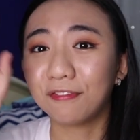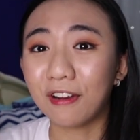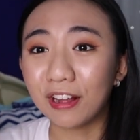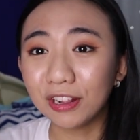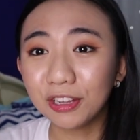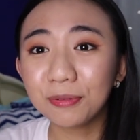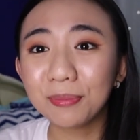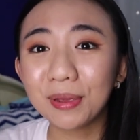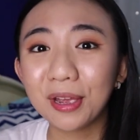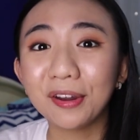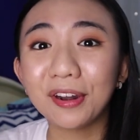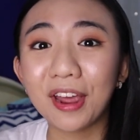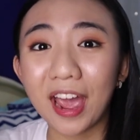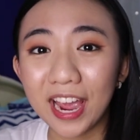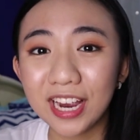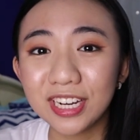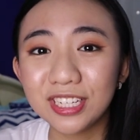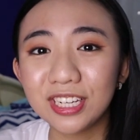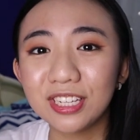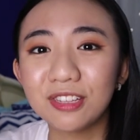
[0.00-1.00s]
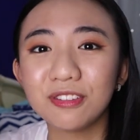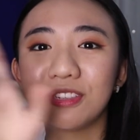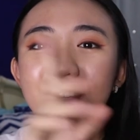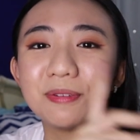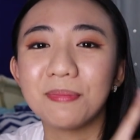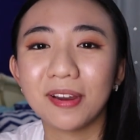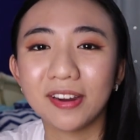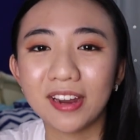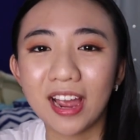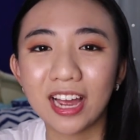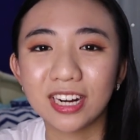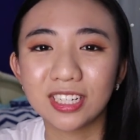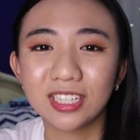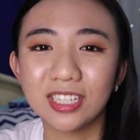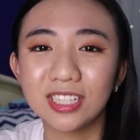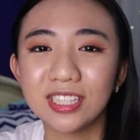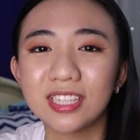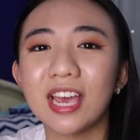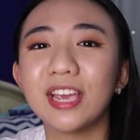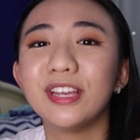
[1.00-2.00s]
Follow me on IG to see my
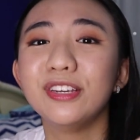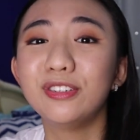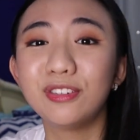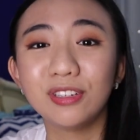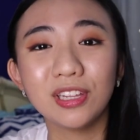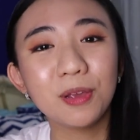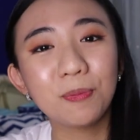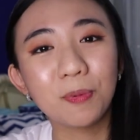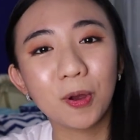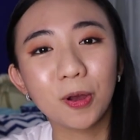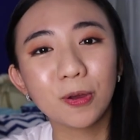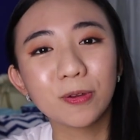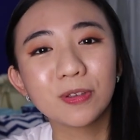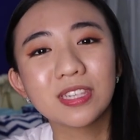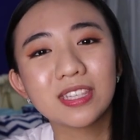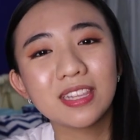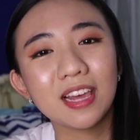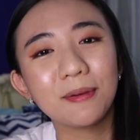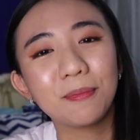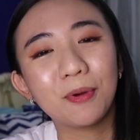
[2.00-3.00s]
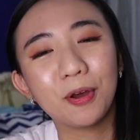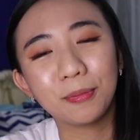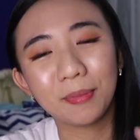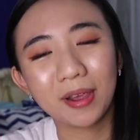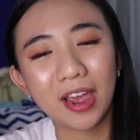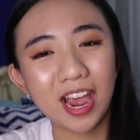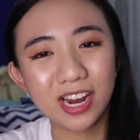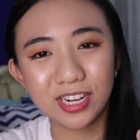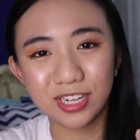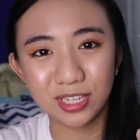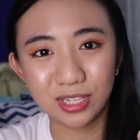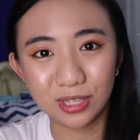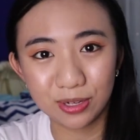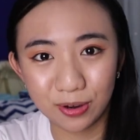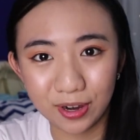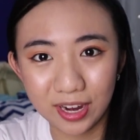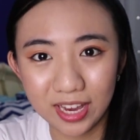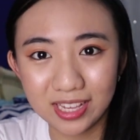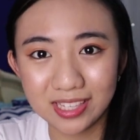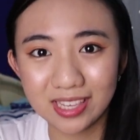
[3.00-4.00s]
reactions. I usually post them on my IG
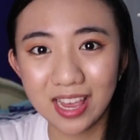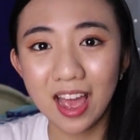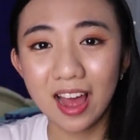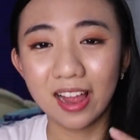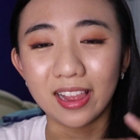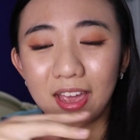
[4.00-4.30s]
stories.